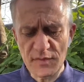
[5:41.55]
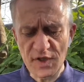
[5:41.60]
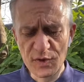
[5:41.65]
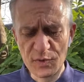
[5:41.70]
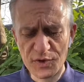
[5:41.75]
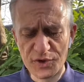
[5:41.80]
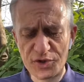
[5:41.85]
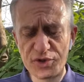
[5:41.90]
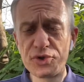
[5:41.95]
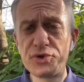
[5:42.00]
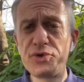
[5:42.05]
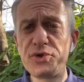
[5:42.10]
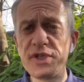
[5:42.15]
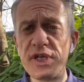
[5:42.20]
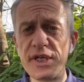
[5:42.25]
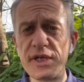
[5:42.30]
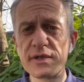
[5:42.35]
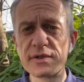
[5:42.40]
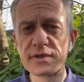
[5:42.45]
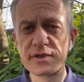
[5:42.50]
when 2
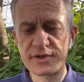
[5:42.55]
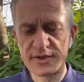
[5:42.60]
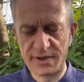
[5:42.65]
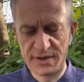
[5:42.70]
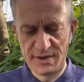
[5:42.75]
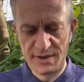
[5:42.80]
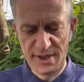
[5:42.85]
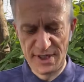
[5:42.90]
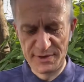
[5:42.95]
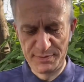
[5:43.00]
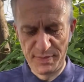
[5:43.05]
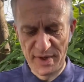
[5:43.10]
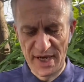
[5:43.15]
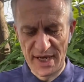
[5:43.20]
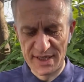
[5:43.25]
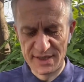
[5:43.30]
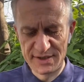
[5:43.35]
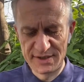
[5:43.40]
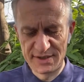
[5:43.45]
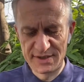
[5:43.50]
years had
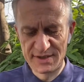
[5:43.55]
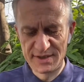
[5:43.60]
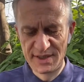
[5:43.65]
passed,